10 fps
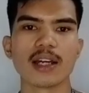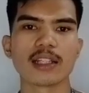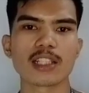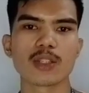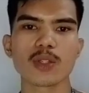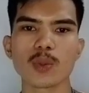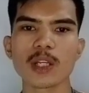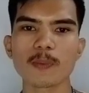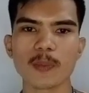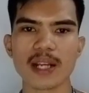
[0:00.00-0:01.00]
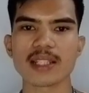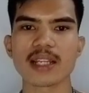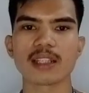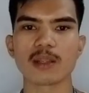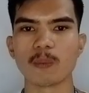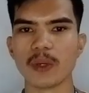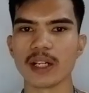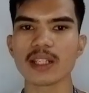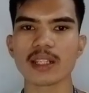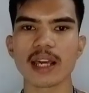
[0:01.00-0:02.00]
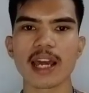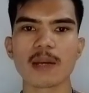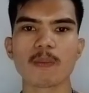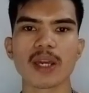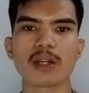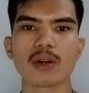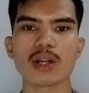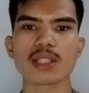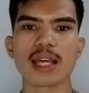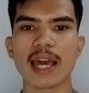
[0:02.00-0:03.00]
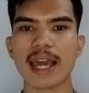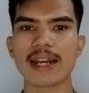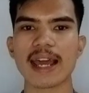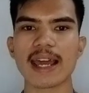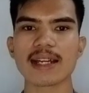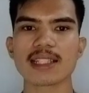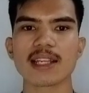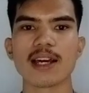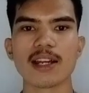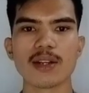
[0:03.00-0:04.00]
It is usually present at birth and may cause headaches,